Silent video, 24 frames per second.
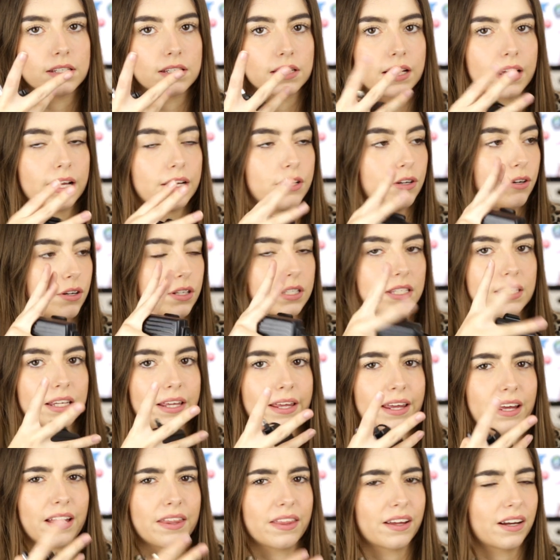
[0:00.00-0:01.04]
as again you can
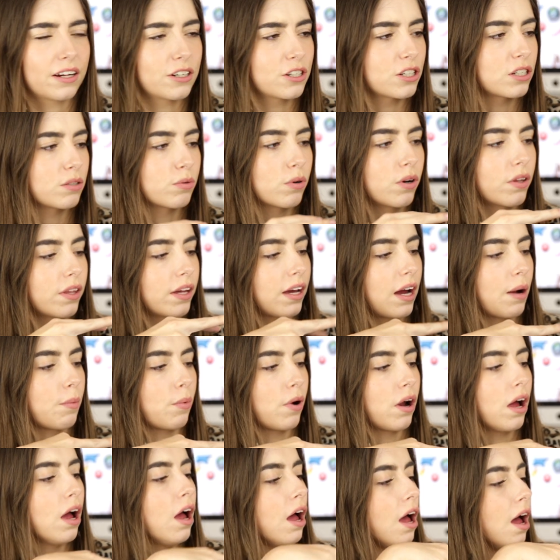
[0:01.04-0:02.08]
see. I think I just swore at the
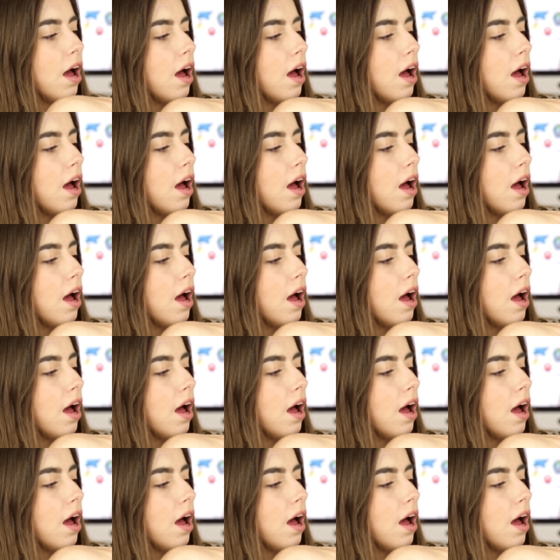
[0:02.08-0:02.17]
camera.